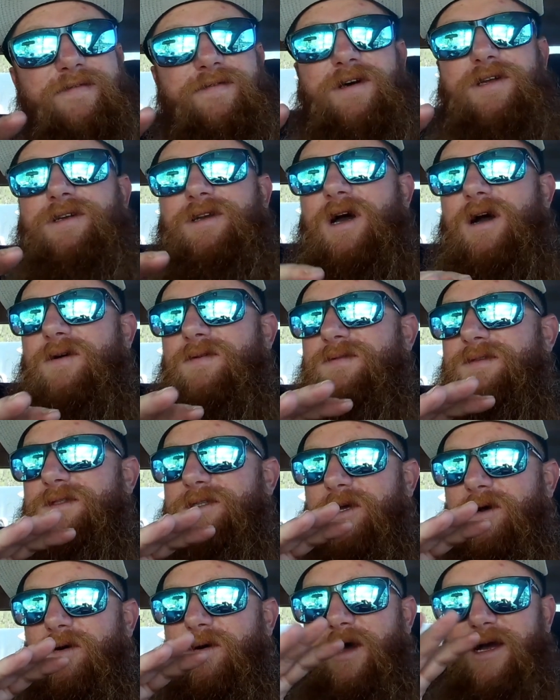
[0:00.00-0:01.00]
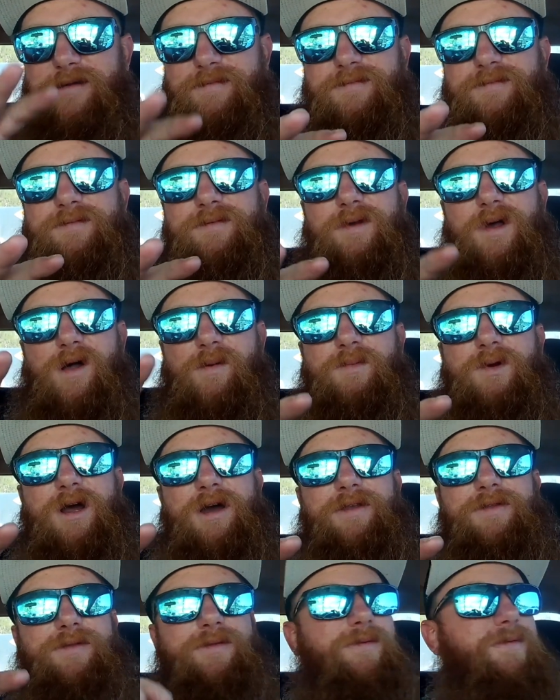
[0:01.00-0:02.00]
of unknown, so I'll
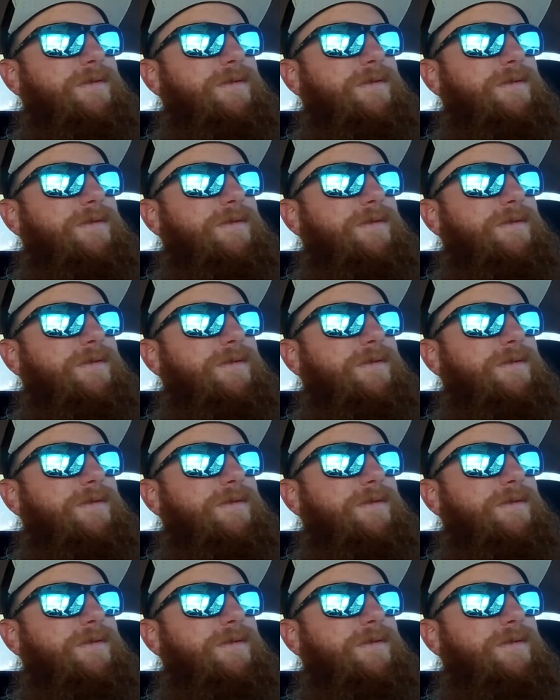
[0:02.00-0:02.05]
probably